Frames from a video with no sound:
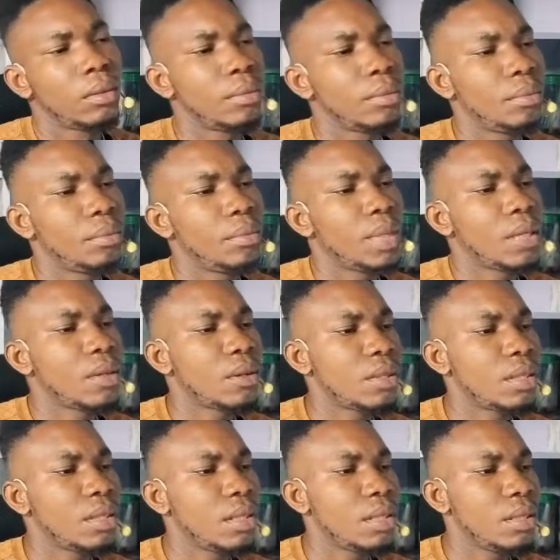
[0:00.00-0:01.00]

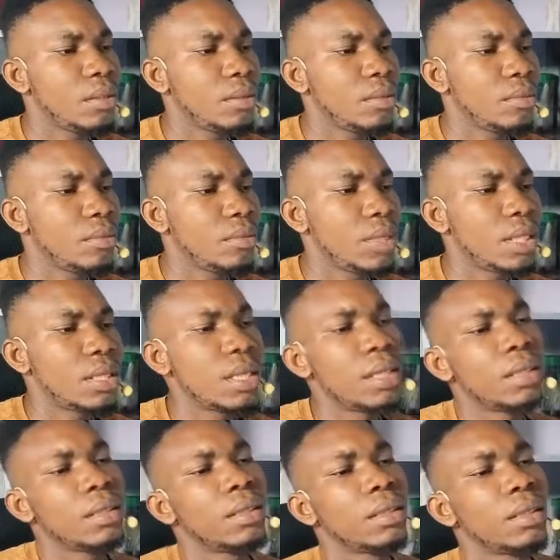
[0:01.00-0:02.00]

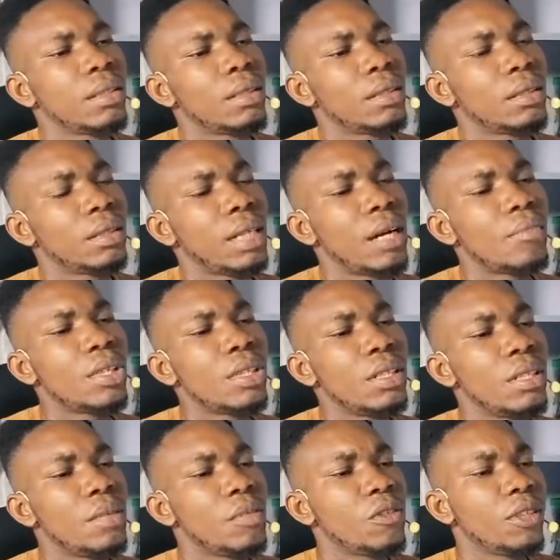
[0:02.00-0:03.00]
Methoxymethane. That will be the
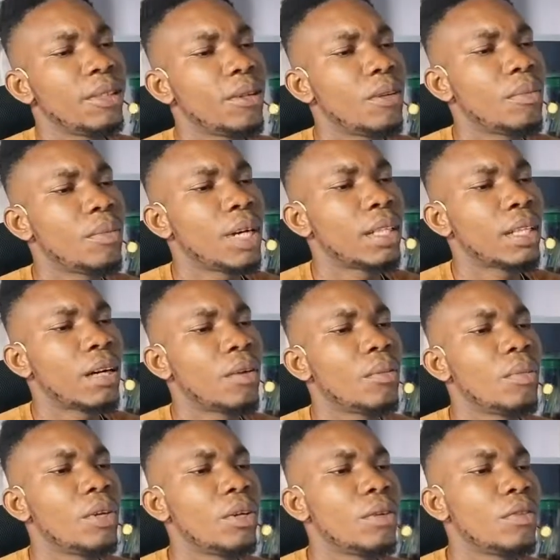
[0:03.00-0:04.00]
name of the compound that will
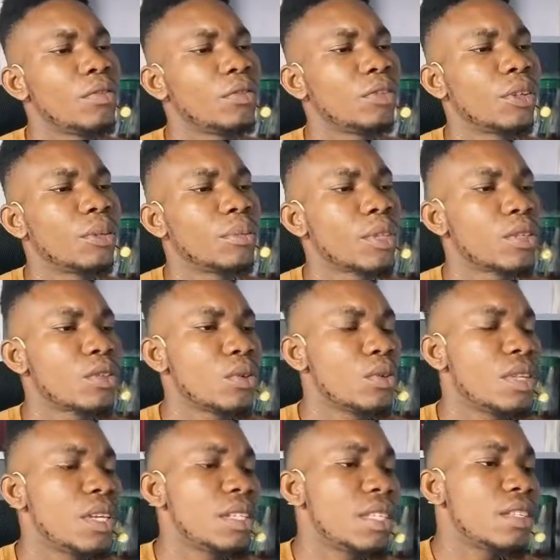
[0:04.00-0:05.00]
be formed. So
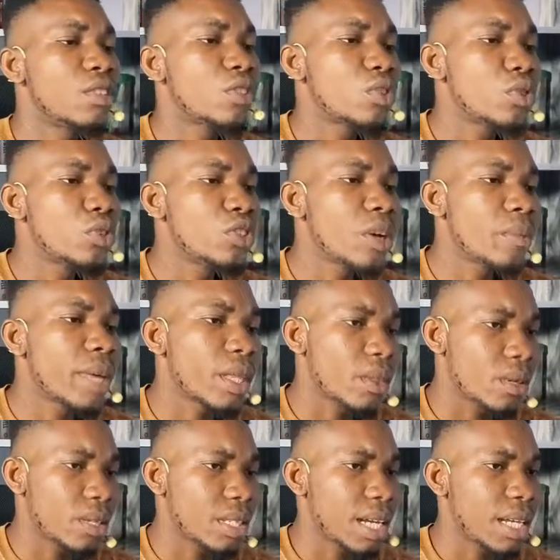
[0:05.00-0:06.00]
this is sodium
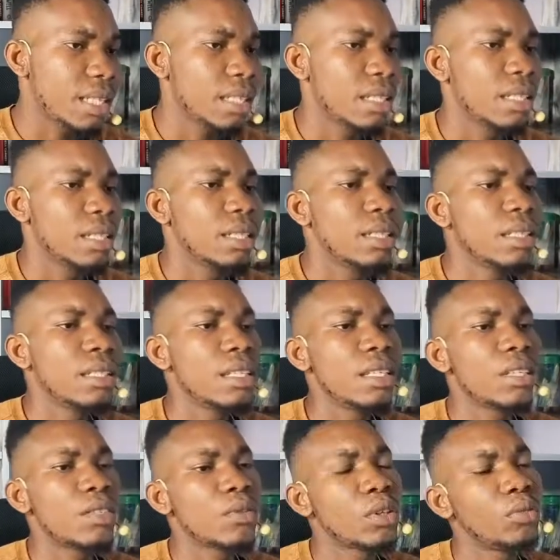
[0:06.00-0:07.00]
methoxide. This
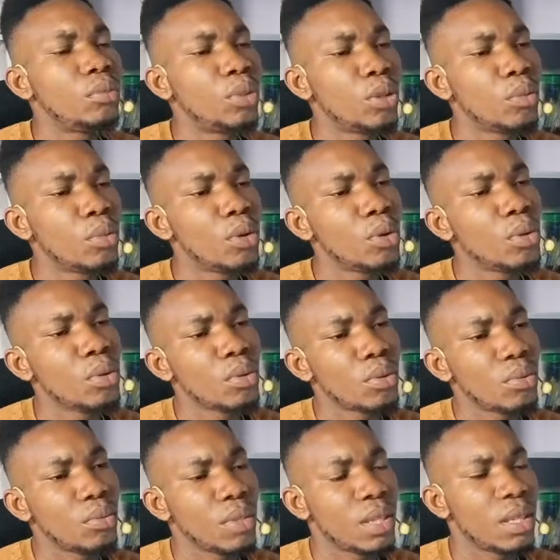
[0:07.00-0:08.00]
is what?
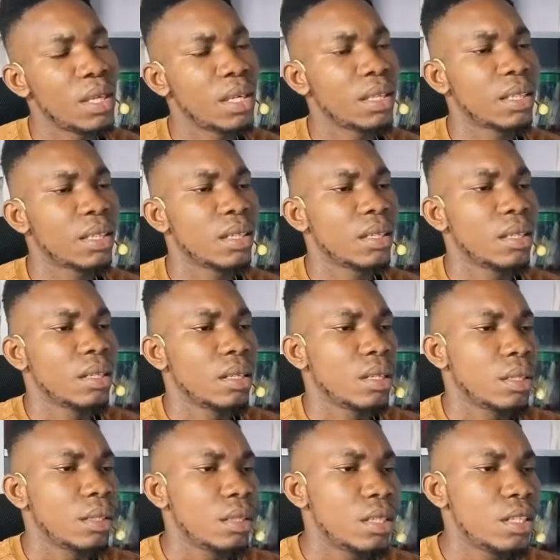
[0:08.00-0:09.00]
Bromomethane.
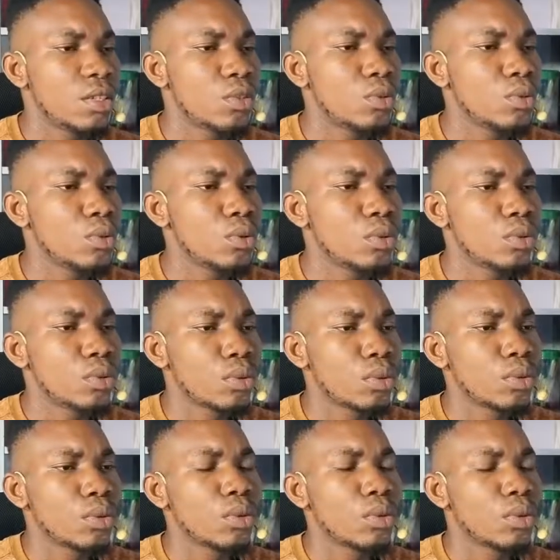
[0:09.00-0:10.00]
These 2
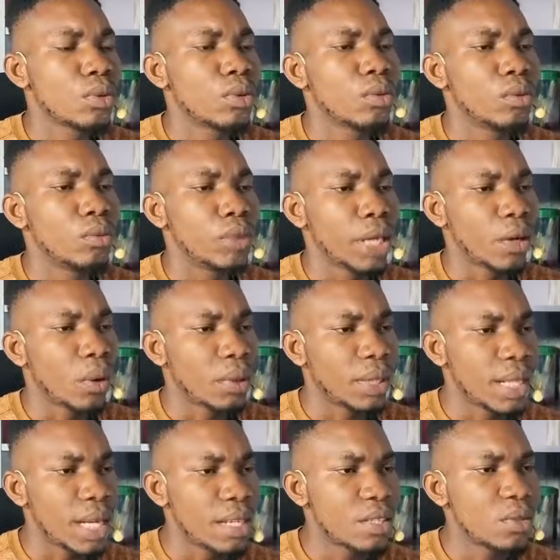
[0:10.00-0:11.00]
will
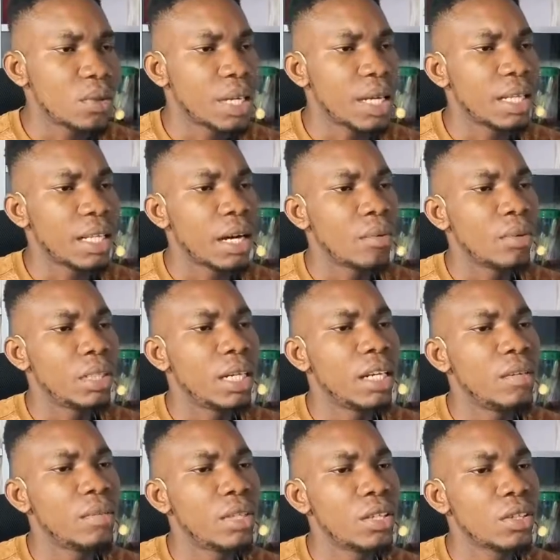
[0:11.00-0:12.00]
condense together with the
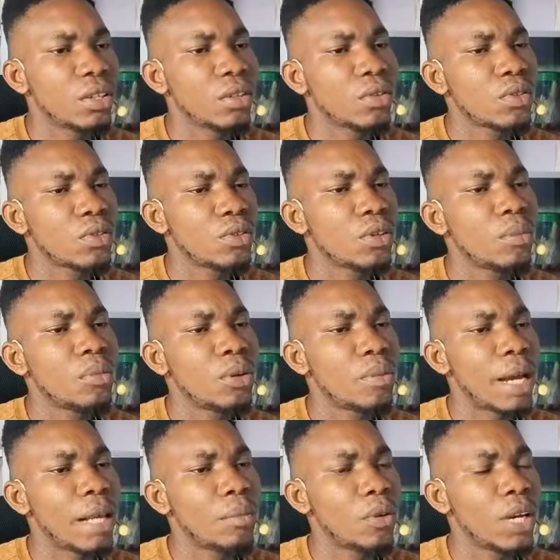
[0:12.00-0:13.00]
elimination of sodium
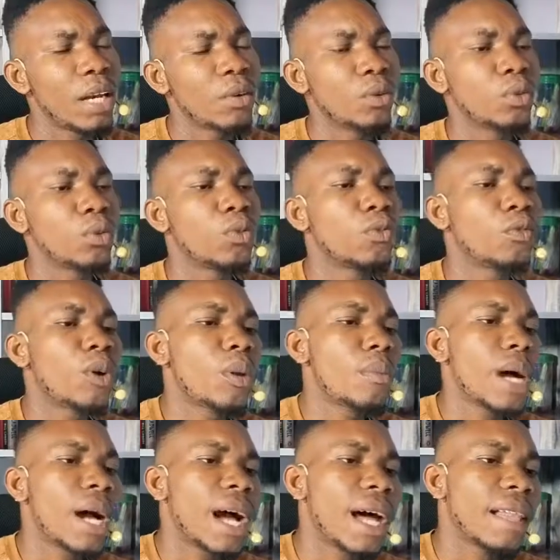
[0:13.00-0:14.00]
bromide molecule to form
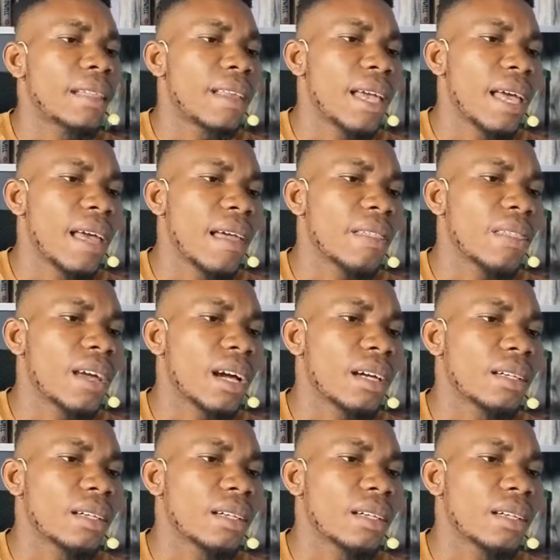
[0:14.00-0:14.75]
an ether.